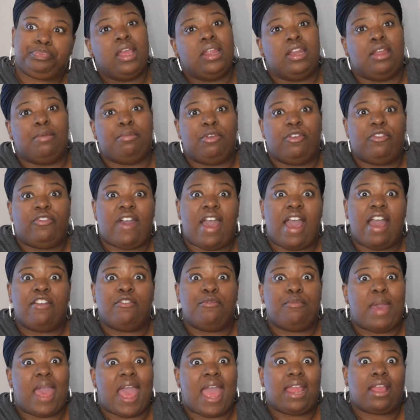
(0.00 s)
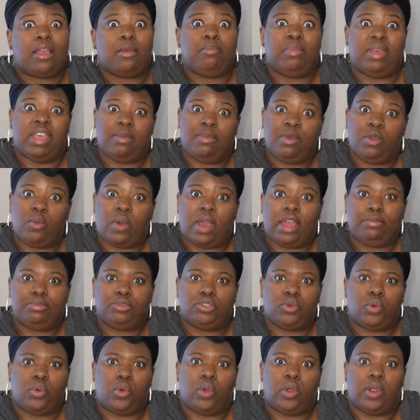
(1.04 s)
Number 5, pack baby wipes
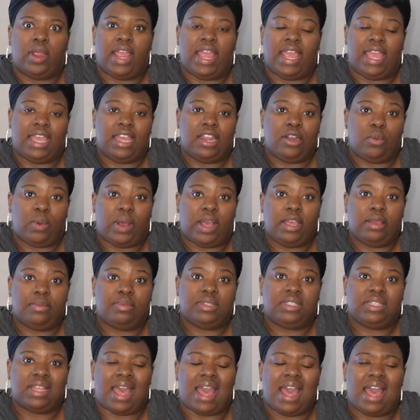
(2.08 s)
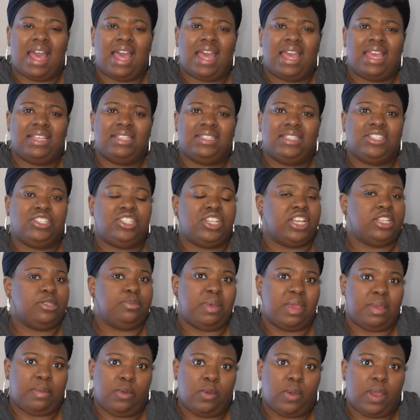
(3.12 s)
or hand wipes. I suggest
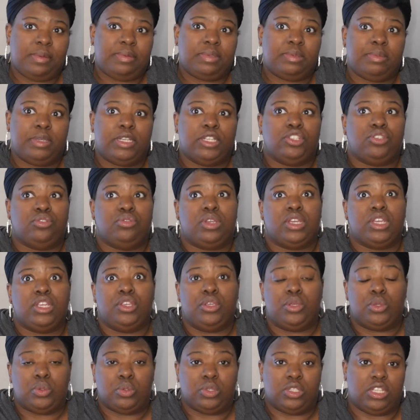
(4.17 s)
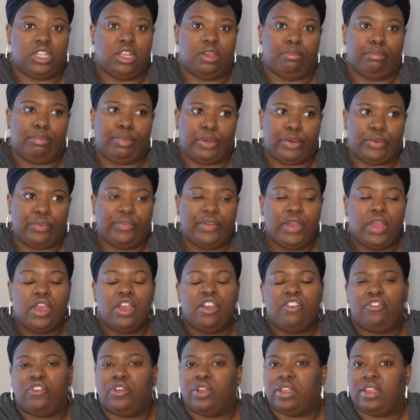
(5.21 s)
baby wipes because you can use them both
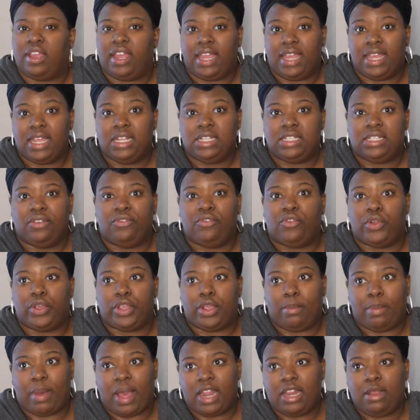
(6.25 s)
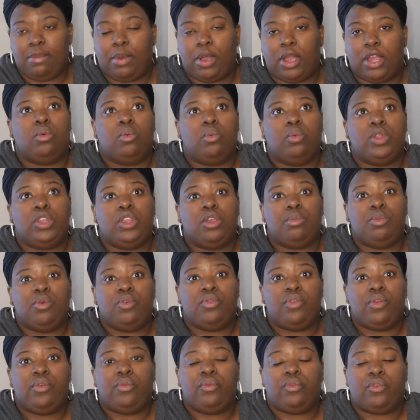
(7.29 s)
for your hands and for your body part. When you're
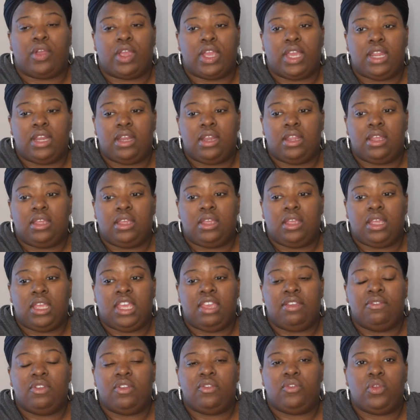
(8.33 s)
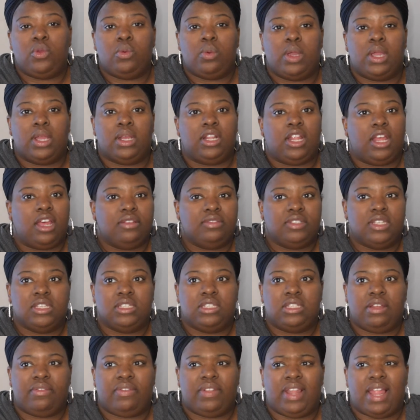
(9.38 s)
moving freight, even if you wear gloves and
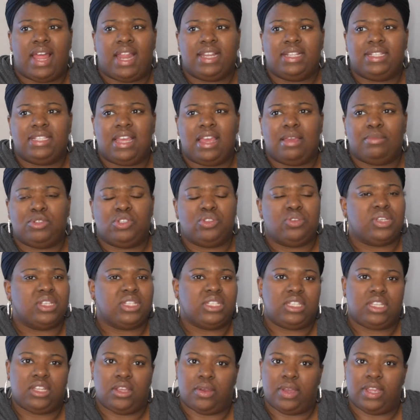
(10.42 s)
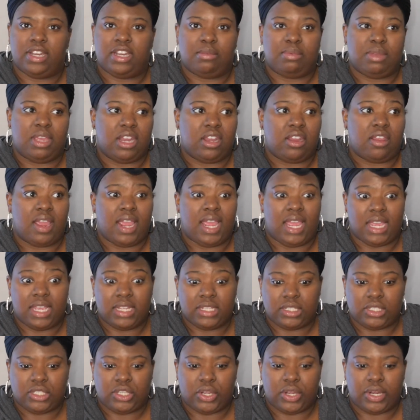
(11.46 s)
stuff, a lot of times you can still end up getting your
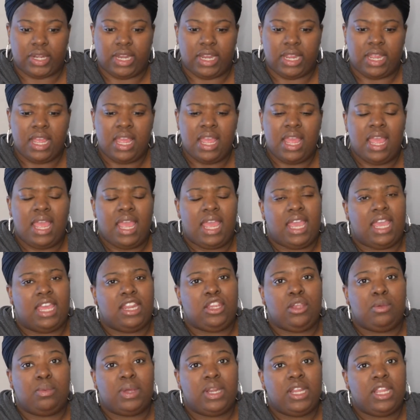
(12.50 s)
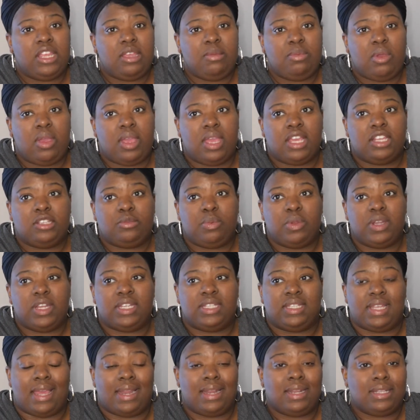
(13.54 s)
hands dirty, and you want to keep your hands pretty
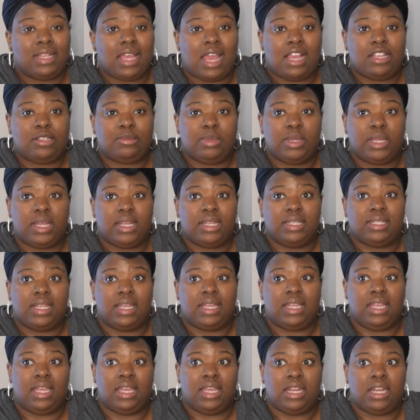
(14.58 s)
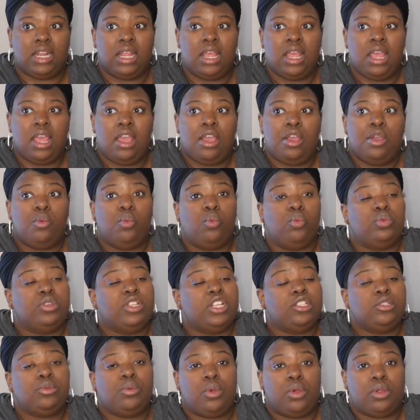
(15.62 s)
sanitized because, again,
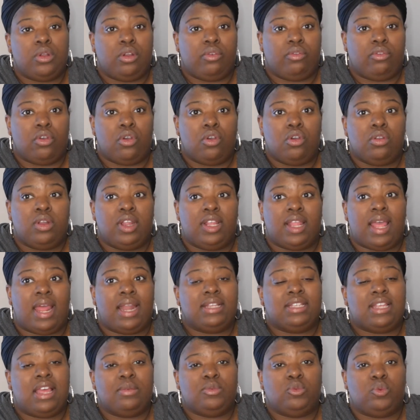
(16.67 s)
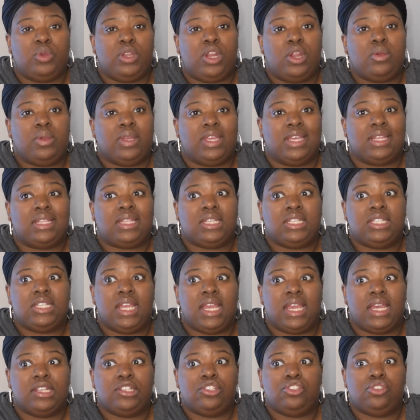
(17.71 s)
since we're on the road, a lot of times we don't get the
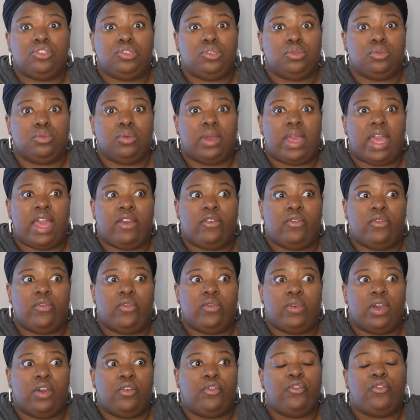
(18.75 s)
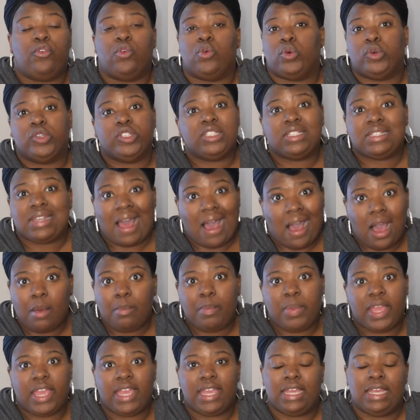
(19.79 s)
chance to have a full stop
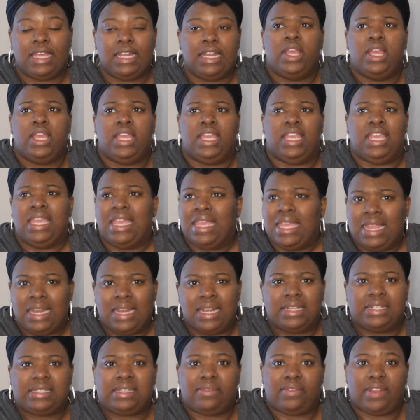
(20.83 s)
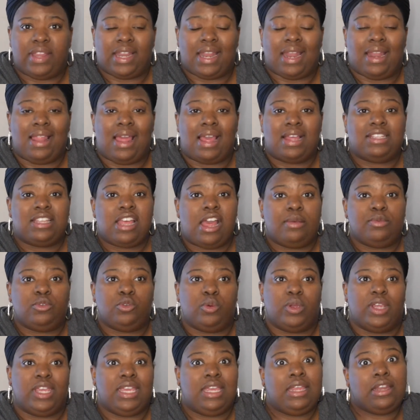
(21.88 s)
and eat and stuff like that. A lot of times
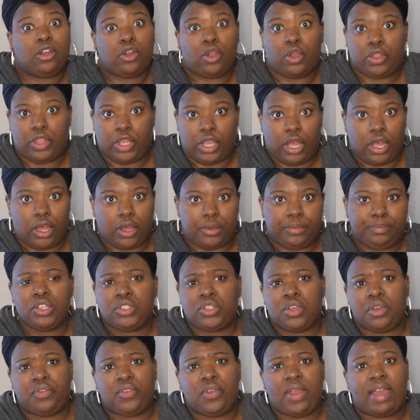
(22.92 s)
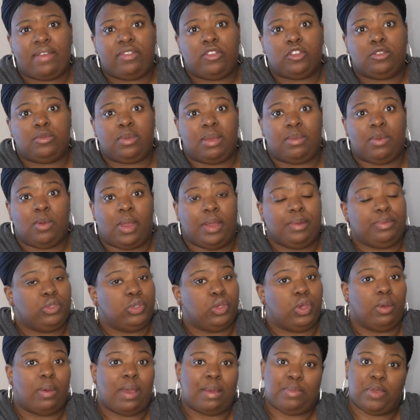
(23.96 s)
we're eating on the go. So if you have those baby wipes, you
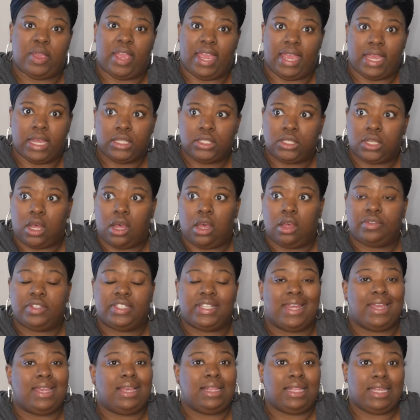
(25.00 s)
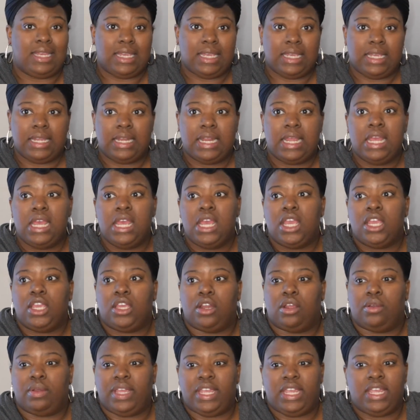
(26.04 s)
can wipe your hands off, stay clean, you
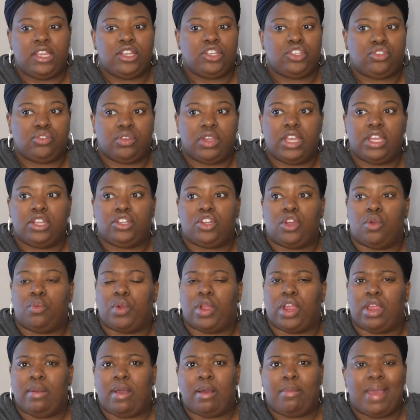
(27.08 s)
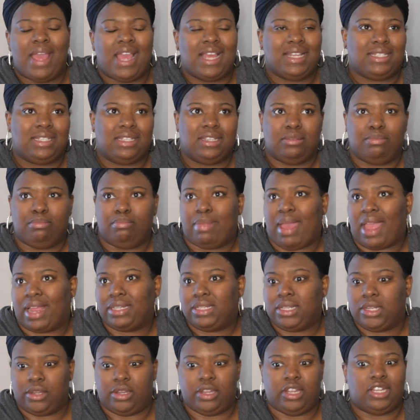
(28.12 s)
know, eat, drink, don't worry about passing
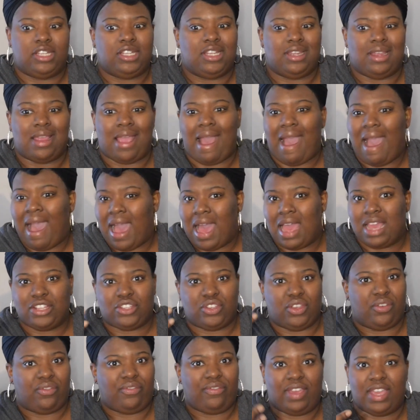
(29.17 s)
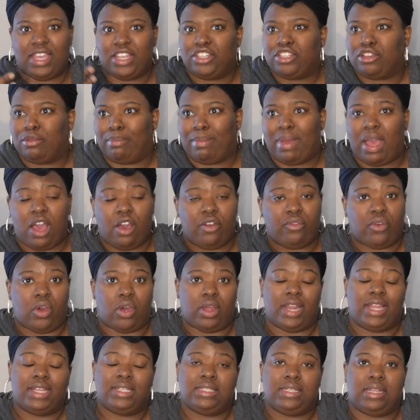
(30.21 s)
bacteria to your eyes or your face, your mouth, all
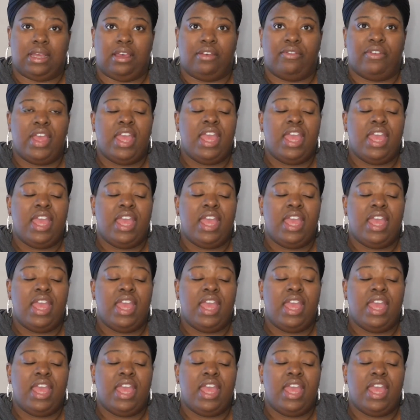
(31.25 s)
that stuff.